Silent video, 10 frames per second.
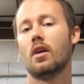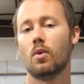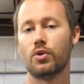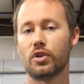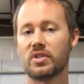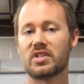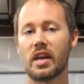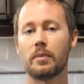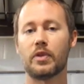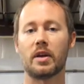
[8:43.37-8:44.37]
We'll do the
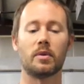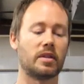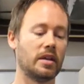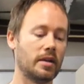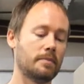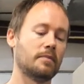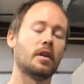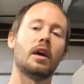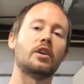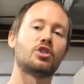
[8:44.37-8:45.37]
same thing with it
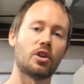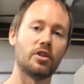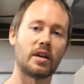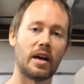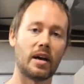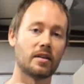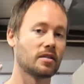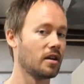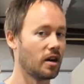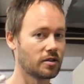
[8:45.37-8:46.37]
and show you guys
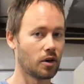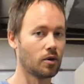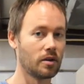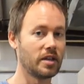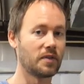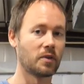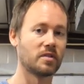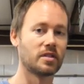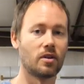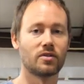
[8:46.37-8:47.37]
a totally different
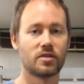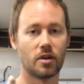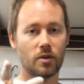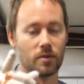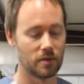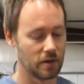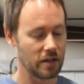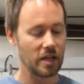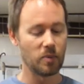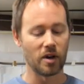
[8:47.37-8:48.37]
result. So
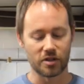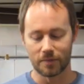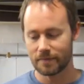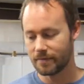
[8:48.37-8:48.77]
keep watching.